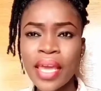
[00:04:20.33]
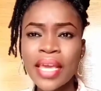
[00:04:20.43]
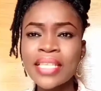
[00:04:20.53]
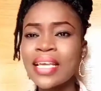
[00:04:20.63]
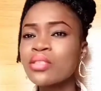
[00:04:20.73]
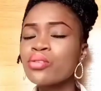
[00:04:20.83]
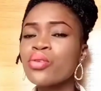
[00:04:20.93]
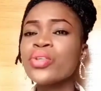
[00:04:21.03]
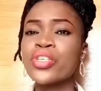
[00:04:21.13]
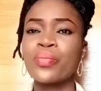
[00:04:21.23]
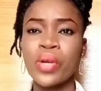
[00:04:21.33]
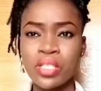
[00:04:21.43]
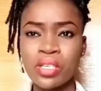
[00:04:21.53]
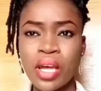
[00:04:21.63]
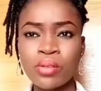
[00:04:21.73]
It has to do with your
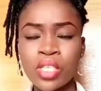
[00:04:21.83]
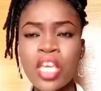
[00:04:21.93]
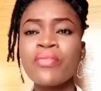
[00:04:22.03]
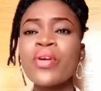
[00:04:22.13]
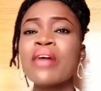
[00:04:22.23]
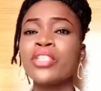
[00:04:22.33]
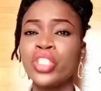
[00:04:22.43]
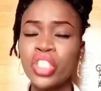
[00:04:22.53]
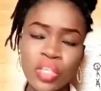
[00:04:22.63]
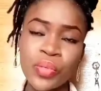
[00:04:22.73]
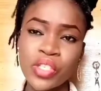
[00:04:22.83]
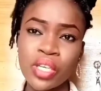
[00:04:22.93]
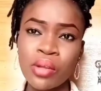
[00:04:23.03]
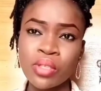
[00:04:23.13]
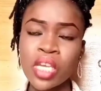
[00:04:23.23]
personality. If you have a shitty
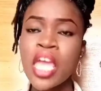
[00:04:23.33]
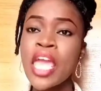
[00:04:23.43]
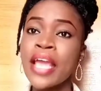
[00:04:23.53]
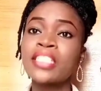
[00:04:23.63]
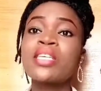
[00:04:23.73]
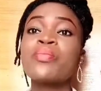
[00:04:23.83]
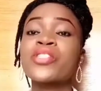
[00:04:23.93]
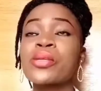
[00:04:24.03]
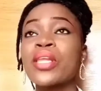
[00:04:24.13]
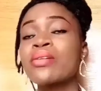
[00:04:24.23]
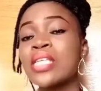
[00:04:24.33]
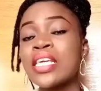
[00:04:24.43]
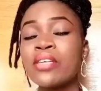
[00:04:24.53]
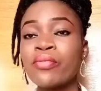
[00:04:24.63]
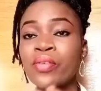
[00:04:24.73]
personality
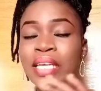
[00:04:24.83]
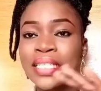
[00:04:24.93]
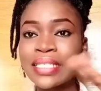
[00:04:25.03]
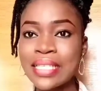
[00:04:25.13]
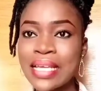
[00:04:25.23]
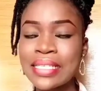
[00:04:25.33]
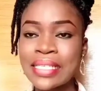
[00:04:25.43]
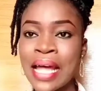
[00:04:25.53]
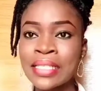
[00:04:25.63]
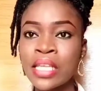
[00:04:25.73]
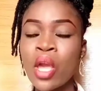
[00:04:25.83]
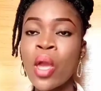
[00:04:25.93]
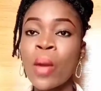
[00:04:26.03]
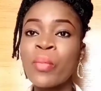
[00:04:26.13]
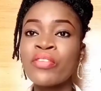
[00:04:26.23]
in the sense that
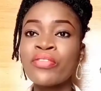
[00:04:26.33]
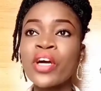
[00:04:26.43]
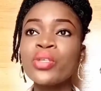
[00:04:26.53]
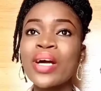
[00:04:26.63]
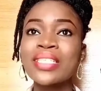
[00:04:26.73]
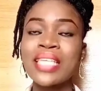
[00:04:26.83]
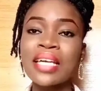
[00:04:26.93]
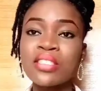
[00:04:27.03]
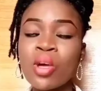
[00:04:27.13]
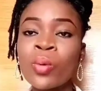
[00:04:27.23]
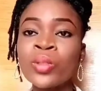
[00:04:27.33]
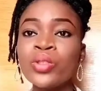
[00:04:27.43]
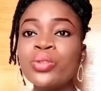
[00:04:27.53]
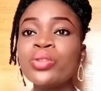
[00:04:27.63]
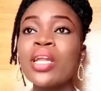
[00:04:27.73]
before you attack someone, you
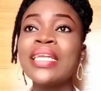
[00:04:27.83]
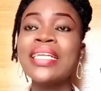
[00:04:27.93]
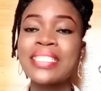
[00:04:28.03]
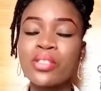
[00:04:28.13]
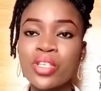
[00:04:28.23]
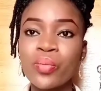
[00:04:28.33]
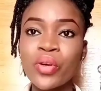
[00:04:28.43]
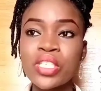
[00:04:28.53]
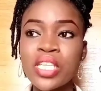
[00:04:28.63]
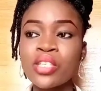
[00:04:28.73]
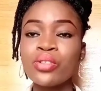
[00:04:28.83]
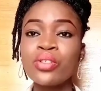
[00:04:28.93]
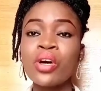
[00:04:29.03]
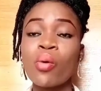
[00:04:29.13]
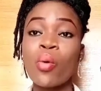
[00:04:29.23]
do not listen to the person, you do
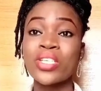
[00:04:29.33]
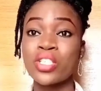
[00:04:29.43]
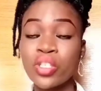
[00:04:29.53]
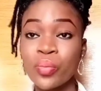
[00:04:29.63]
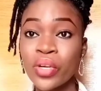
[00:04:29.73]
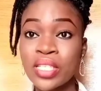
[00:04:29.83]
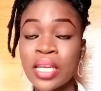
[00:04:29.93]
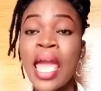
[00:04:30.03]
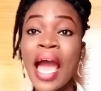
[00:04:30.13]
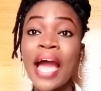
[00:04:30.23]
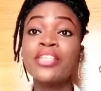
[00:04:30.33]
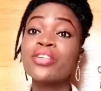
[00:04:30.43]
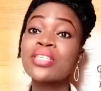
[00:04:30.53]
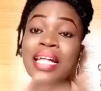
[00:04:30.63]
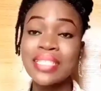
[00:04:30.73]
not question the person, and you
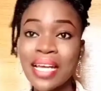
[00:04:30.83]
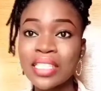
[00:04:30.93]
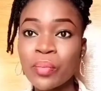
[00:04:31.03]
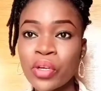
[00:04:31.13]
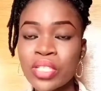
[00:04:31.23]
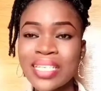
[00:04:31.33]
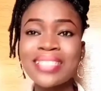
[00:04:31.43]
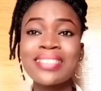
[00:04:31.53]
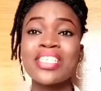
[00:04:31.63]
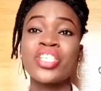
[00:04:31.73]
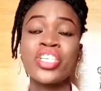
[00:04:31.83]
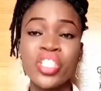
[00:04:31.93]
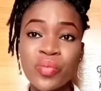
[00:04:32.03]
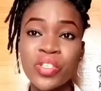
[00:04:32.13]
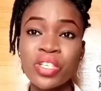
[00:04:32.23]
just attack the person, that is a
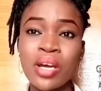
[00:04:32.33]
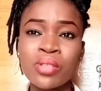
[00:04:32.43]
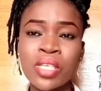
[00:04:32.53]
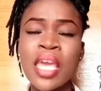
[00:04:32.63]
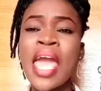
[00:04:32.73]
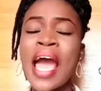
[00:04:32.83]
shitty personality.